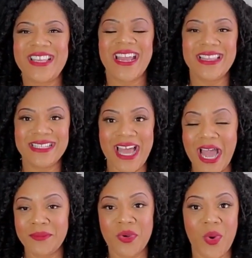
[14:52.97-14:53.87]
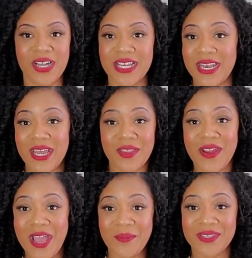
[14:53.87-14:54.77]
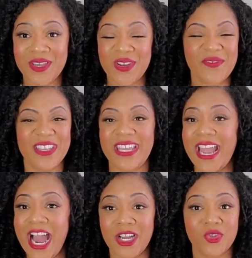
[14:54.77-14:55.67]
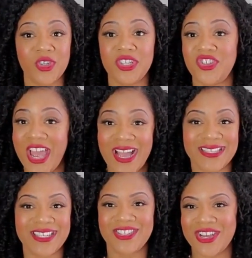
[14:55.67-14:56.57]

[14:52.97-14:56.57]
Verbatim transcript: taking the time to watch another episode of the Kiaundra Jackson